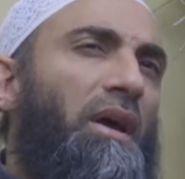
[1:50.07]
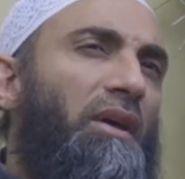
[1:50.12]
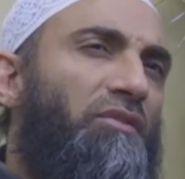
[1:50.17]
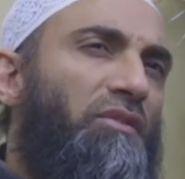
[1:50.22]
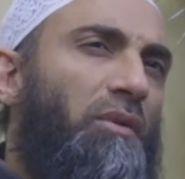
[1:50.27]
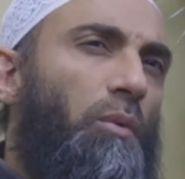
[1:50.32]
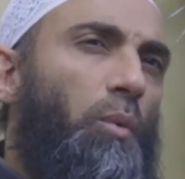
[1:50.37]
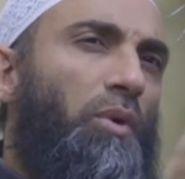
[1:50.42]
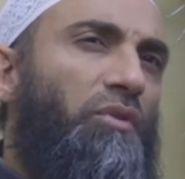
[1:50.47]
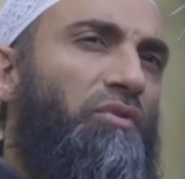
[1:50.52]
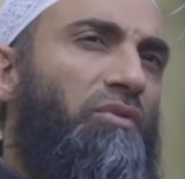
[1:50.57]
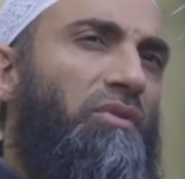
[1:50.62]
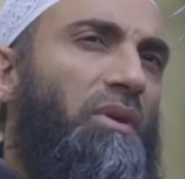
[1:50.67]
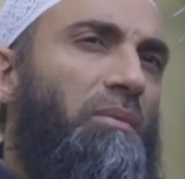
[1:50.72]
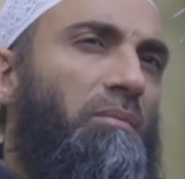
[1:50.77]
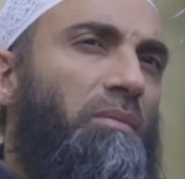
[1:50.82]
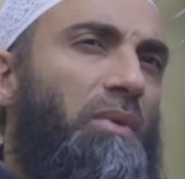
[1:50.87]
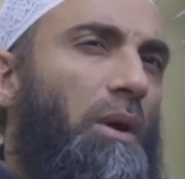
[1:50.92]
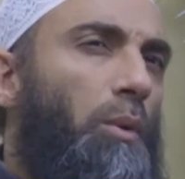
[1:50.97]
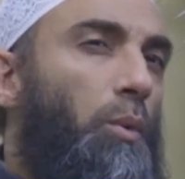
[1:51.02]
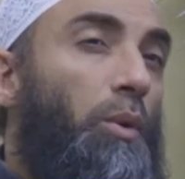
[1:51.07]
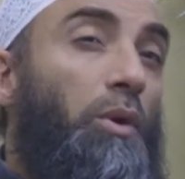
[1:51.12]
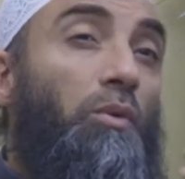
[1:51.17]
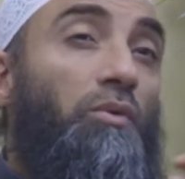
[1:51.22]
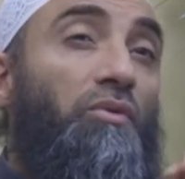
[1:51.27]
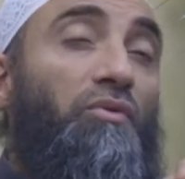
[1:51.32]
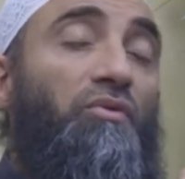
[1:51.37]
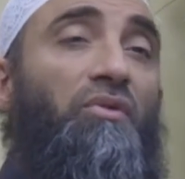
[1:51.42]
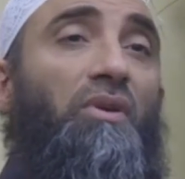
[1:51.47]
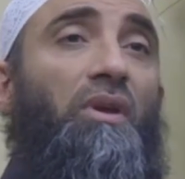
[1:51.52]
has a wisdom that we
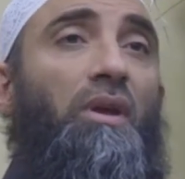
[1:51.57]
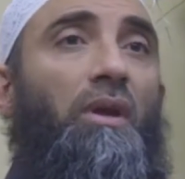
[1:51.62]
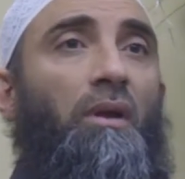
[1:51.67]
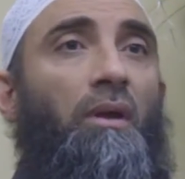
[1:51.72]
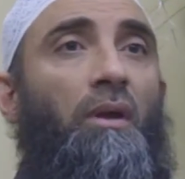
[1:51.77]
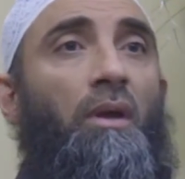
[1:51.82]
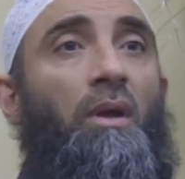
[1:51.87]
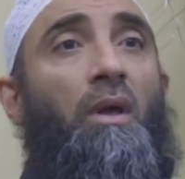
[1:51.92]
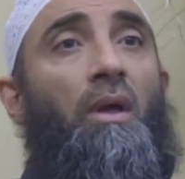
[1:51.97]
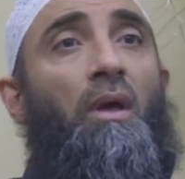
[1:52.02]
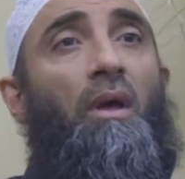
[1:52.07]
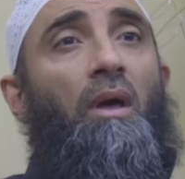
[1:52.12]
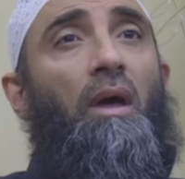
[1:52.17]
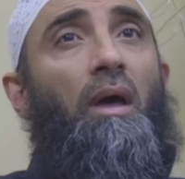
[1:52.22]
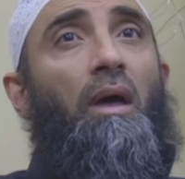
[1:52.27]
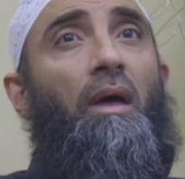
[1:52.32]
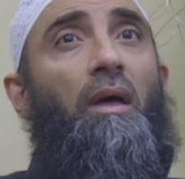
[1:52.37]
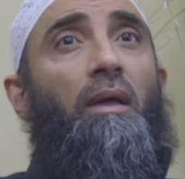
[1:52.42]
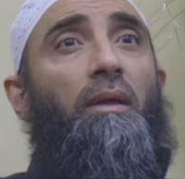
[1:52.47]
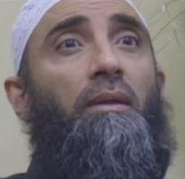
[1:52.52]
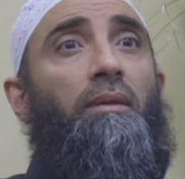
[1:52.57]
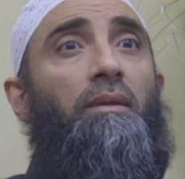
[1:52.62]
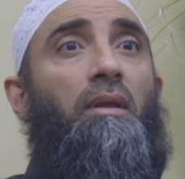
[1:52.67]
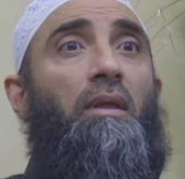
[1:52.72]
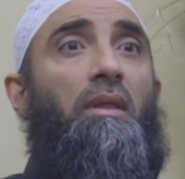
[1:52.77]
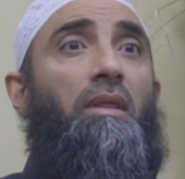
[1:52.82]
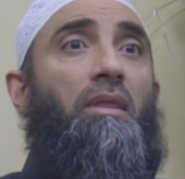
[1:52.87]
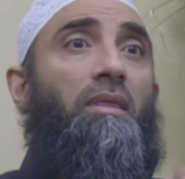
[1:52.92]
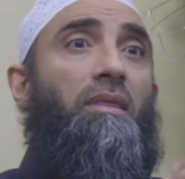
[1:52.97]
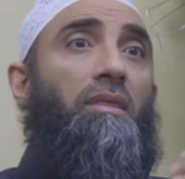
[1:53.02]
don't see. And
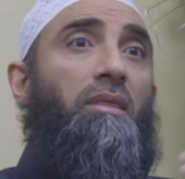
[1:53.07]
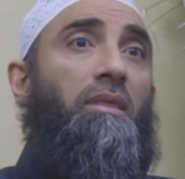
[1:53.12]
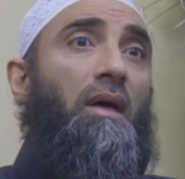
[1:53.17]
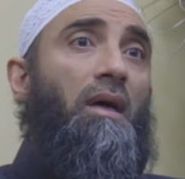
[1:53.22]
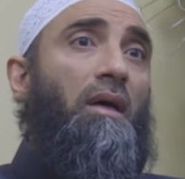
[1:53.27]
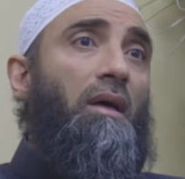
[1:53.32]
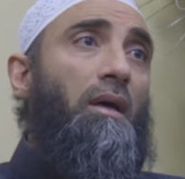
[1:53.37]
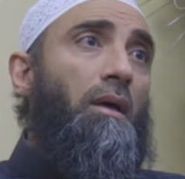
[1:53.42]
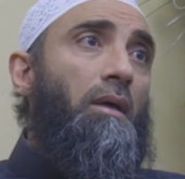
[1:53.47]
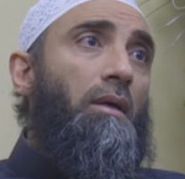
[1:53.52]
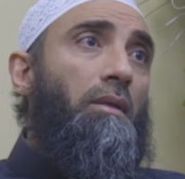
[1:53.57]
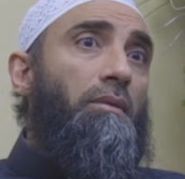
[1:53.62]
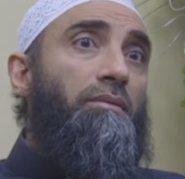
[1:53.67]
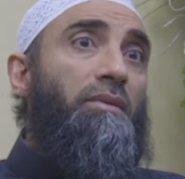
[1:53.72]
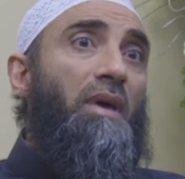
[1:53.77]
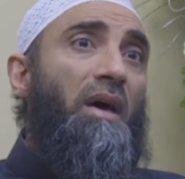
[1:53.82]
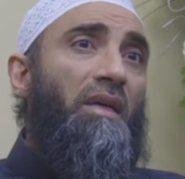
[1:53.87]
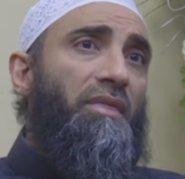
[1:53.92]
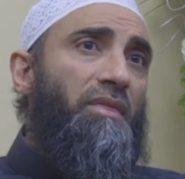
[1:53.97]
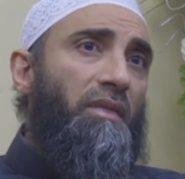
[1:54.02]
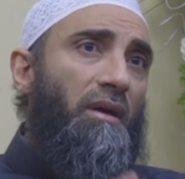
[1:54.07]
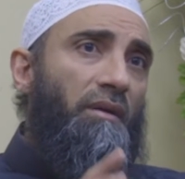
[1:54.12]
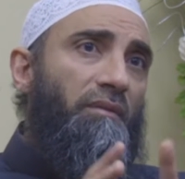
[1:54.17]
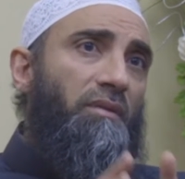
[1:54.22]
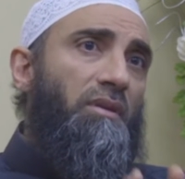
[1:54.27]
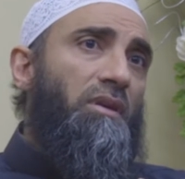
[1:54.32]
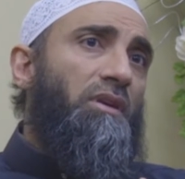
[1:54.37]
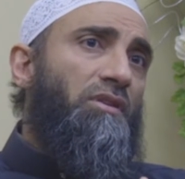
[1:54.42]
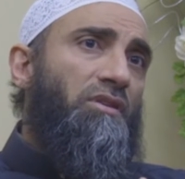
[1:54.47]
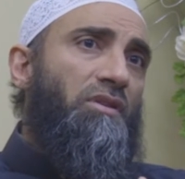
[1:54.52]
the death of
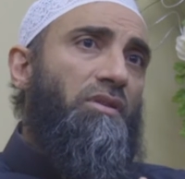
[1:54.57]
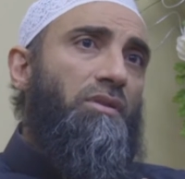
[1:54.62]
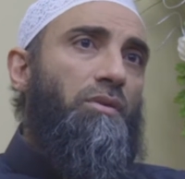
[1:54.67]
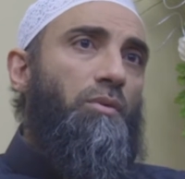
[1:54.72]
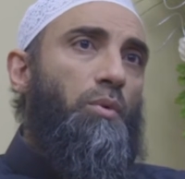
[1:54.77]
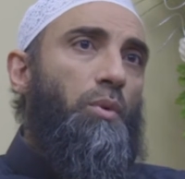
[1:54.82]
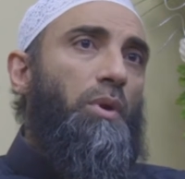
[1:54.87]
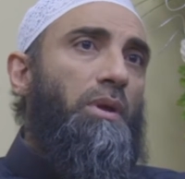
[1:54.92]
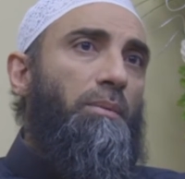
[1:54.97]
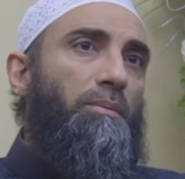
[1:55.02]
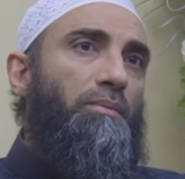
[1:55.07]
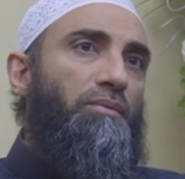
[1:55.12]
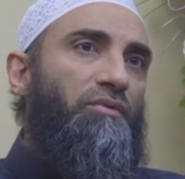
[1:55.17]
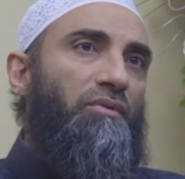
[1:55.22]
these three